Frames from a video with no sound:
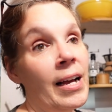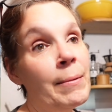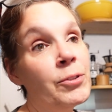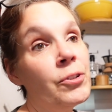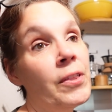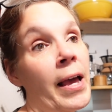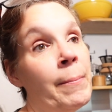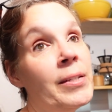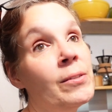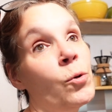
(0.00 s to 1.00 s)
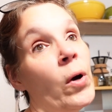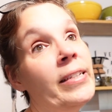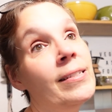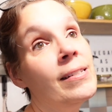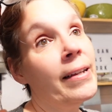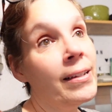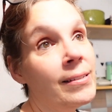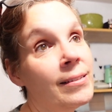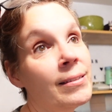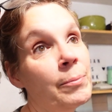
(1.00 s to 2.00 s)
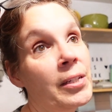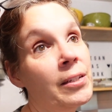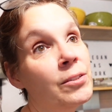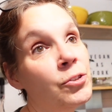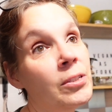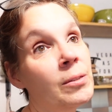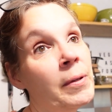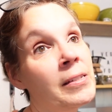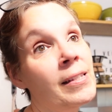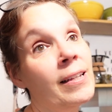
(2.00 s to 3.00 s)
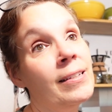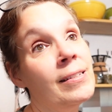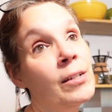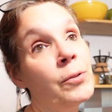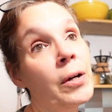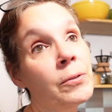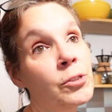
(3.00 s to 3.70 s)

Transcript: I'm sure Lambie's quite disgusted because she smells like zero.